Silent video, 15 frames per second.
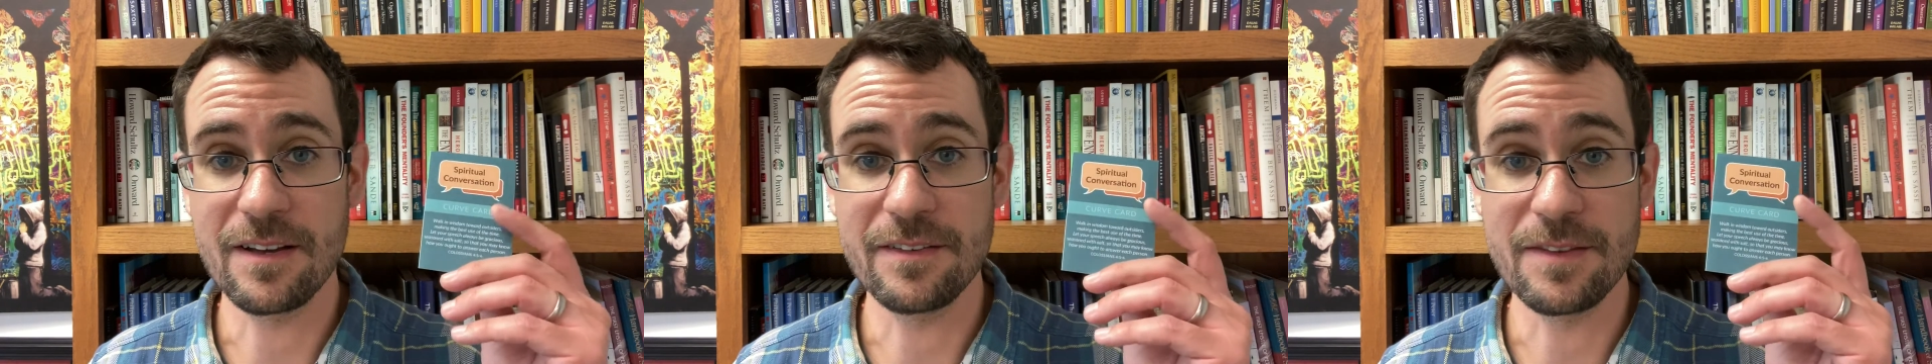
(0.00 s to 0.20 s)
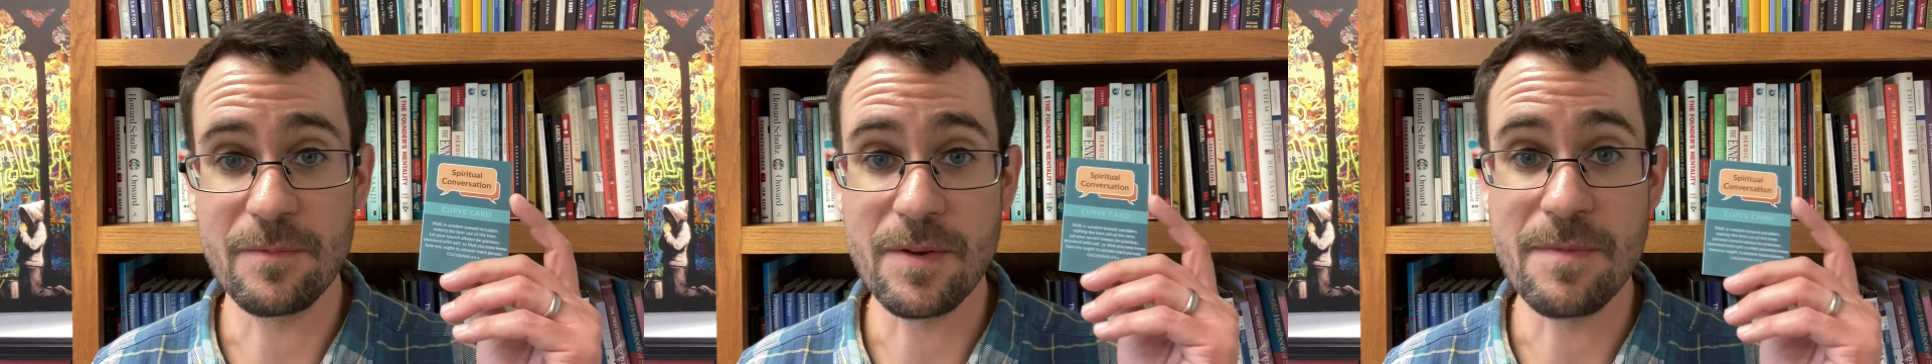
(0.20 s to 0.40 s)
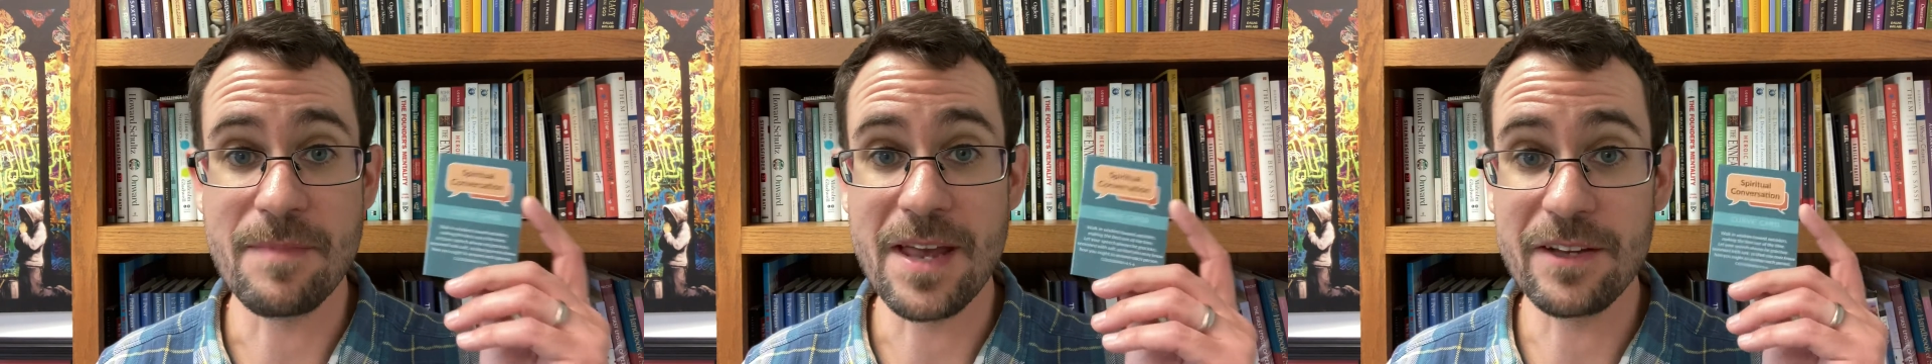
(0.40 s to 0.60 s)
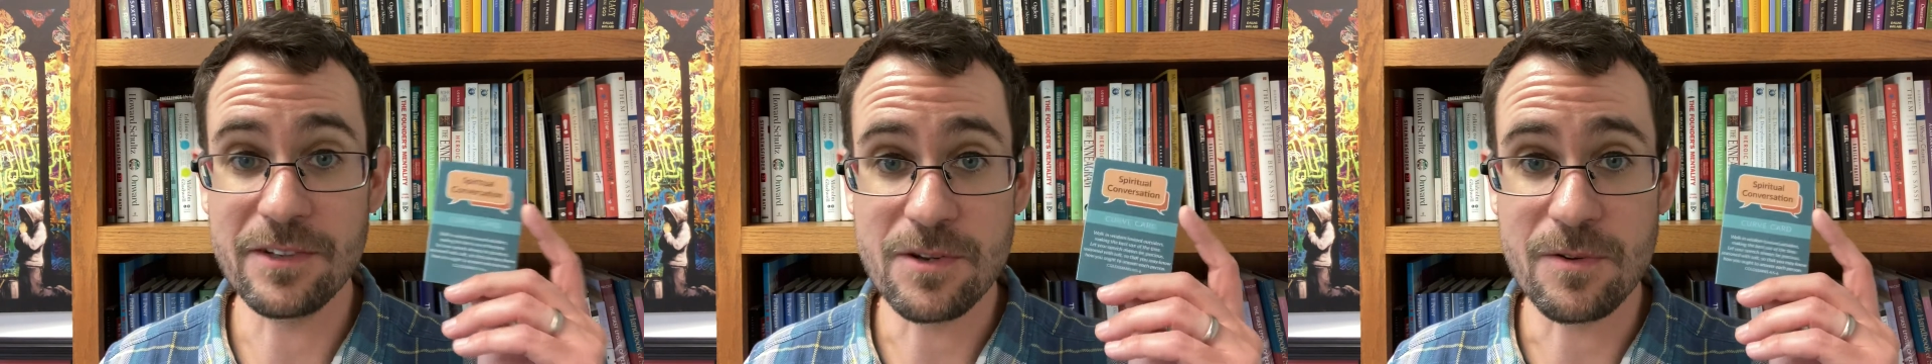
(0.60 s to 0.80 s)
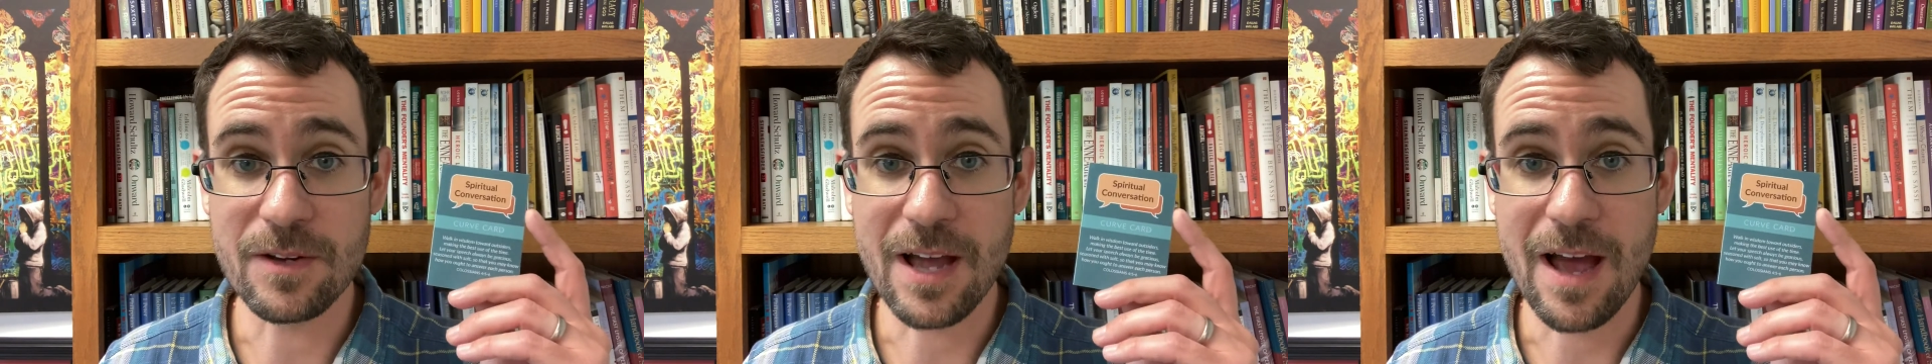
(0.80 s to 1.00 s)
that we mail
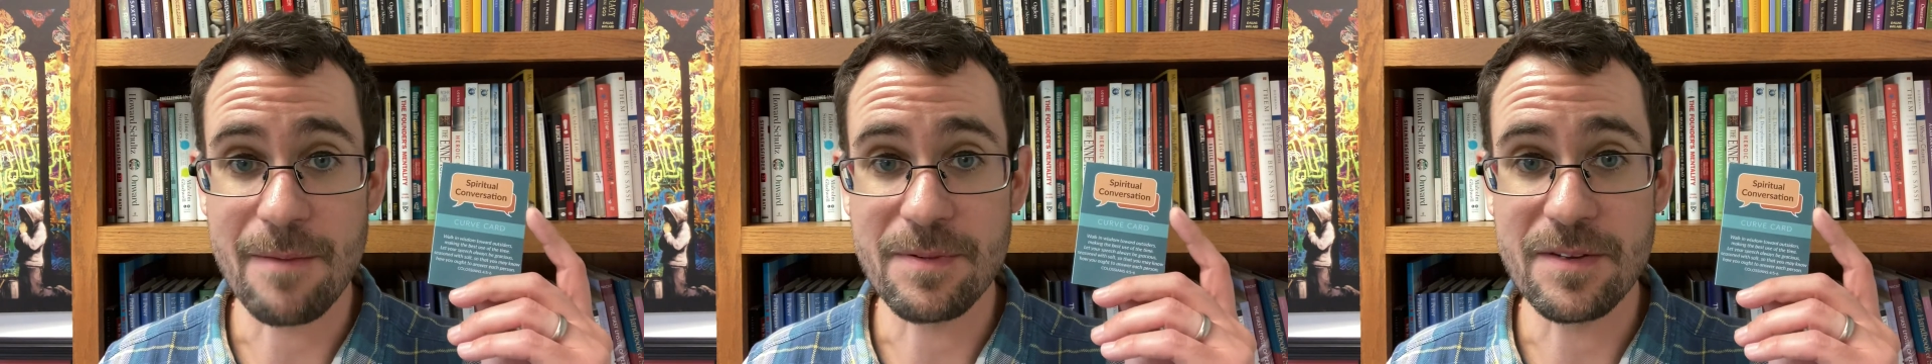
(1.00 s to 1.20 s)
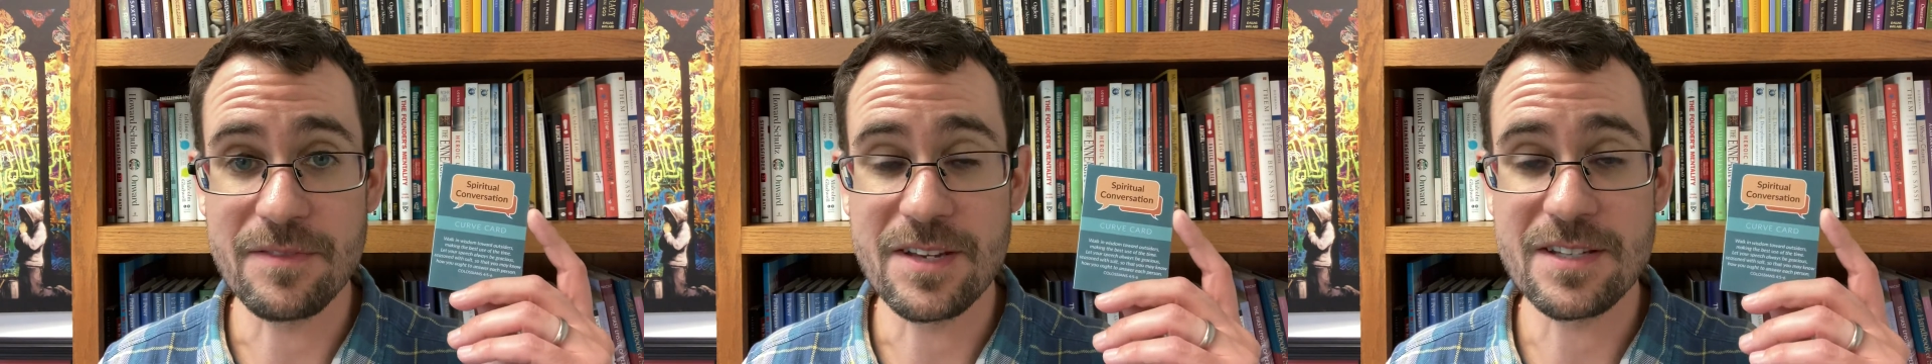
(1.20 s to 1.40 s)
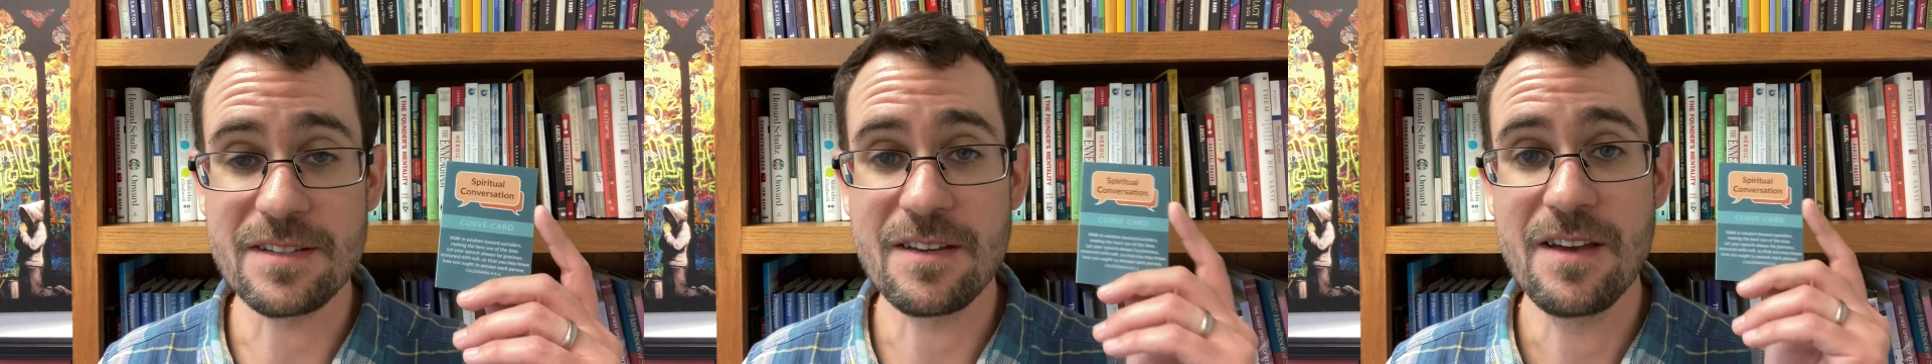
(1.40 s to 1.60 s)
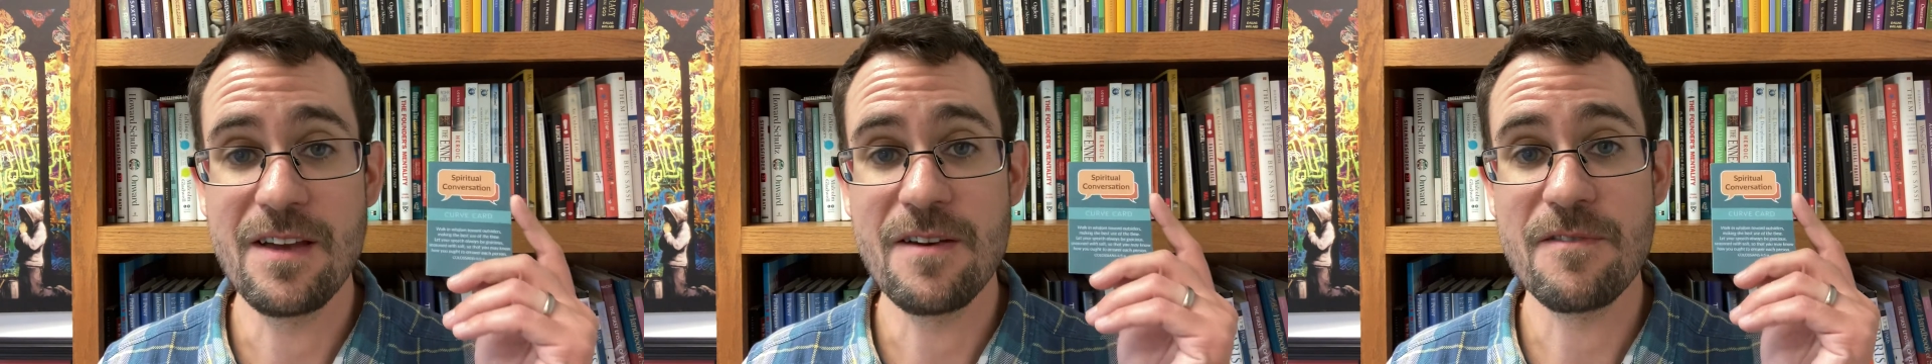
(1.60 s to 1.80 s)
you a copy of this.